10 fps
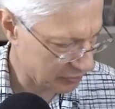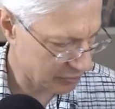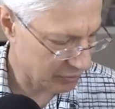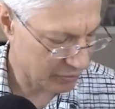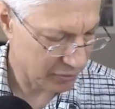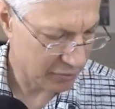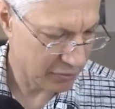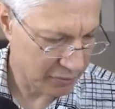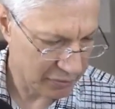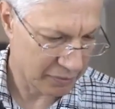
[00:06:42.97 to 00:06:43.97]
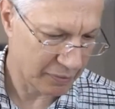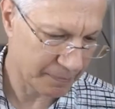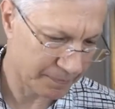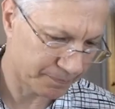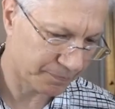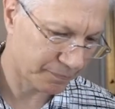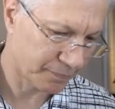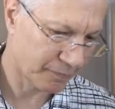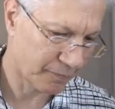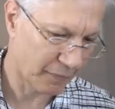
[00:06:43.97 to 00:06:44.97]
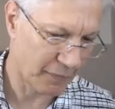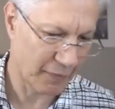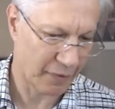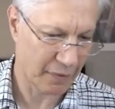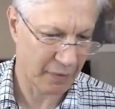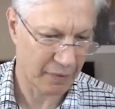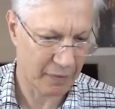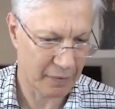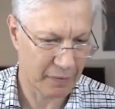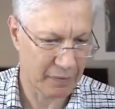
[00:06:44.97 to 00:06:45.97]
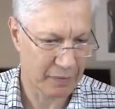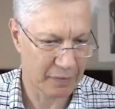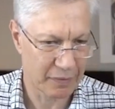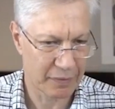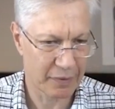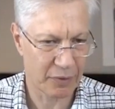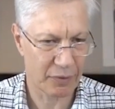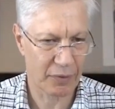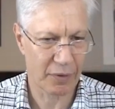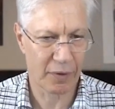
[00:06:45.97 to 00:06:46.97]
Nobody speaks.